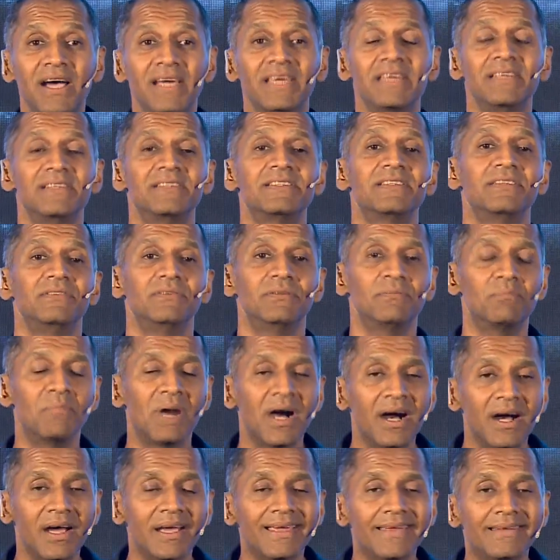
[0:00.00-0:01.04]
eyes and your
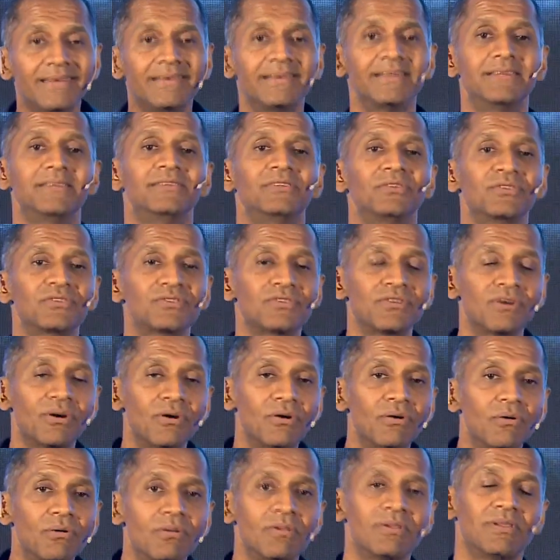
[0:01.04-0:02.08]
mind and your
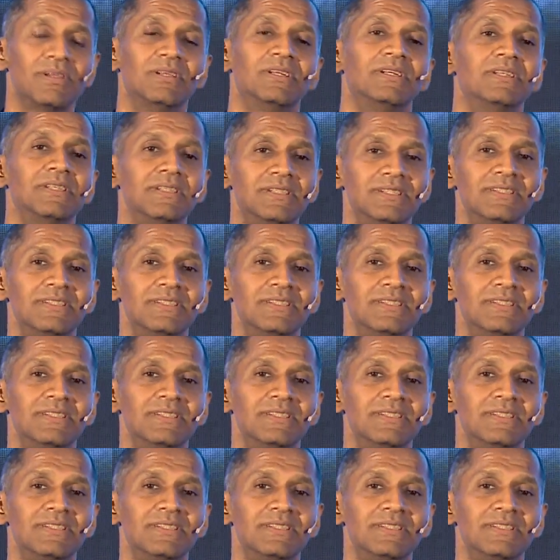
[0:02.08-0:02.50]
soul